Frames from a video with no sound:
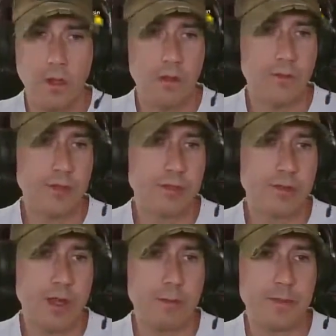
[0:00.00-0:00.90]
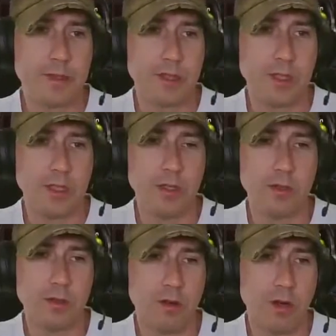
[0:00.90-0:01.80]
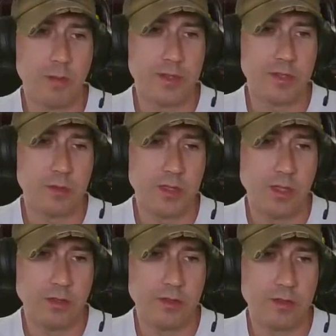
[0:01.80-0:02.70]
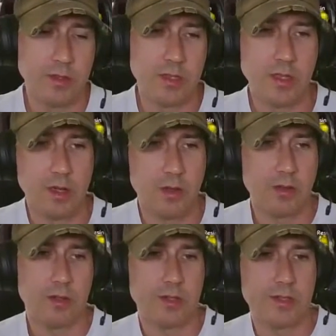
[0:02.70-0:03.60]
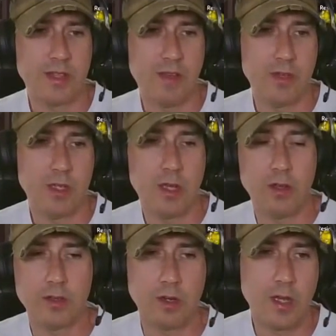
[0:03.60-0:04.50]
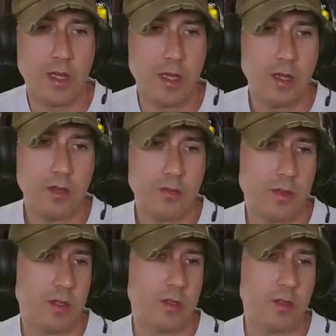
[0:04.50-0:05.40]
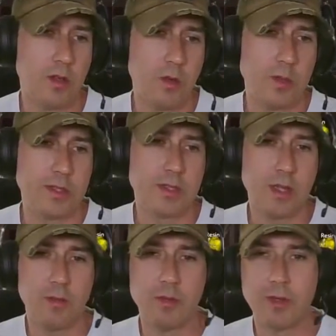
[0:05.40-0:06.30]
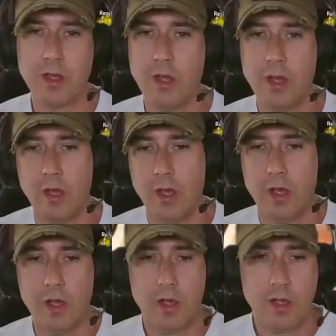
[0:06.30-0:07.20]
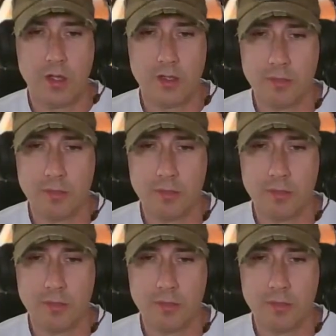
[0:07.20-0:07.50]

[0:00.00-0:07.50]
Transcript: Fish wraps, again, are opposite what they used to be. Now they're 70 health. They're high in health and low in stamina. But so